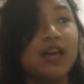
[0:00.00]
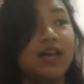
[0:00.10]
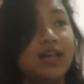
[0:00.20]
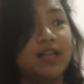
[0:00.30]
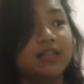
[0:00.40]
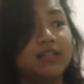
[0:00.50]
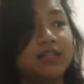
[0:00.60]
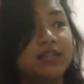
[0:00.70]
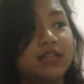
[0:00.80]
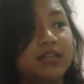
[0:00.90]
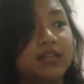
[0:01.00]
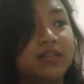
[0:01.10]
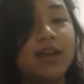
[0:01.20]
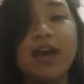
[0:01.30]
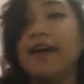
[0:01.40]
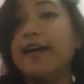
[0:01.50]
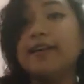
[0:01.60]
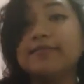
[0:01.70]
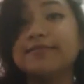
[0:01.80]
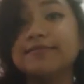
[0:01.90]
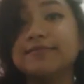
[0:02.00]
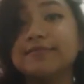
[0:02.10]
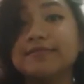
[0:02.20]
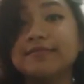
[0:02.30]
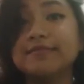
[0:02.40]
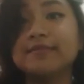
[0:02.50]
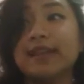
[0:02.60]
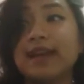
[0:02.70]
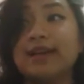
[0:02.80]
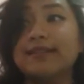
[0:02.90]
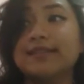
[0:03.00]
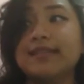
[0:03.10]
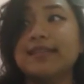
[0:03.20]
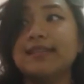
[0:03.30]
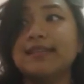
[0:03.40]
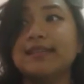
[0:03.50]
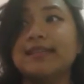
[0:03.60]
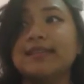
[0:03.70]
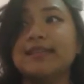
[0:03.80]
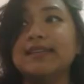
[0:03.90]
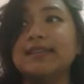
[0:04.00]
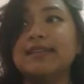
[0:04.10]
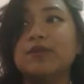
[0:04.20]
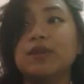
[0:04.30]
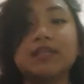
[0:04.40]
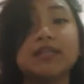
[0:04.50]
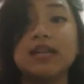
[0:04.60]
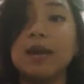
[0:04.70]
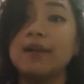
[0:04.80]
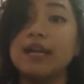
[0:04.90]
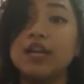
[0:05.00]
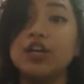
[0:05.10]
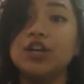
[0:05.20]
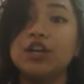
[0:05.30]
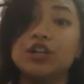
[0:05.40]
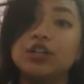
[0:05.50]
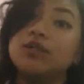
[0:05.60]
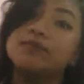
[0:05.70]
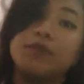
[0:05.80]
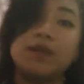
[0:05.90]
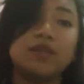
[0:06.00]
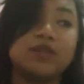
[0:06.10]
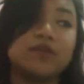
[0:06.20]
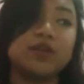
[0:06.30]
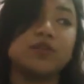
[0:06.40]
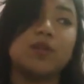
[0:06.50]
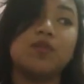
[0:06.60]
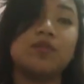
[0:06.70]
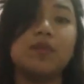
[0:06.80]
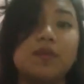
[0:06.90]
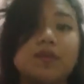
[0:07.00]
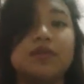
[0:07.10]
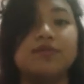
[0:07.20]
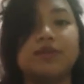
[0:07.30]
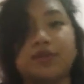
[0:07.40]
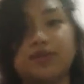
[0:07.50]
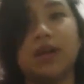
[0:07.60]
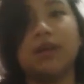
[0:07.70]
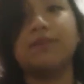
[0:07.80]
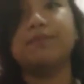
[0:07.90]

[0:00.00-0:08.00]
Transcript: And yeah. I'll see what's gonna happen later. Maybe some friends will come over, maybe some friends will not.